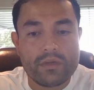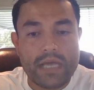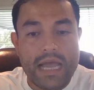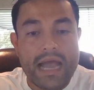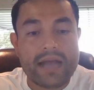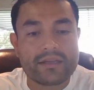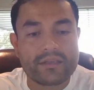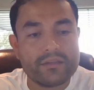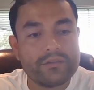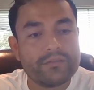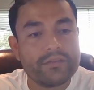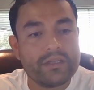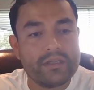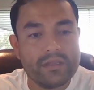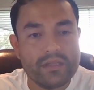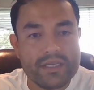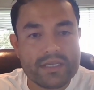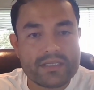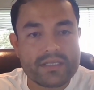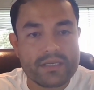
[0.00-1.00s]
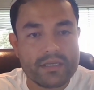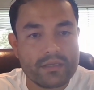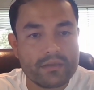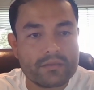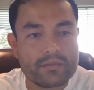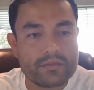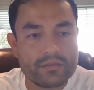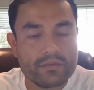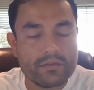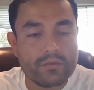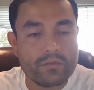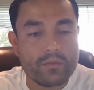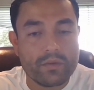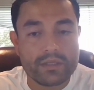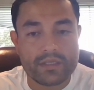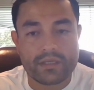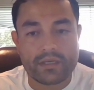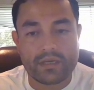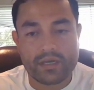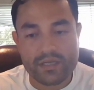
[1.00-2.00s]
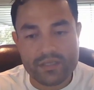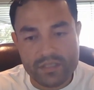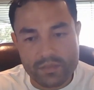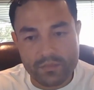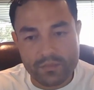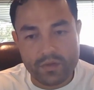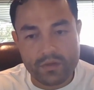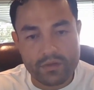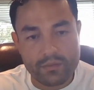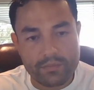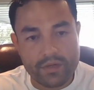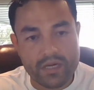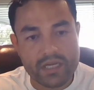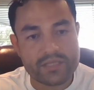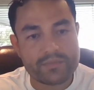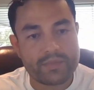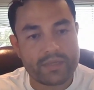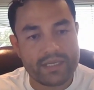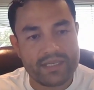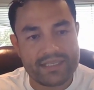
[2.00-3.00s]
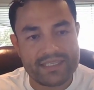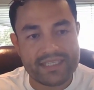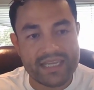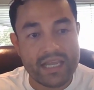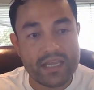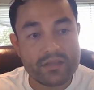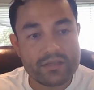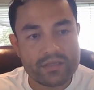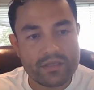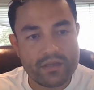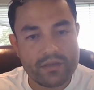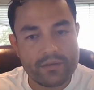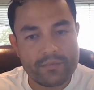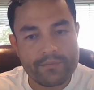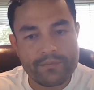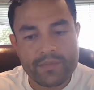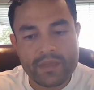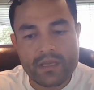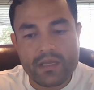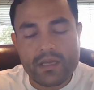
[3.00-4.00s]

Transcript: actively listening to what the customer or the prospect is saying to you,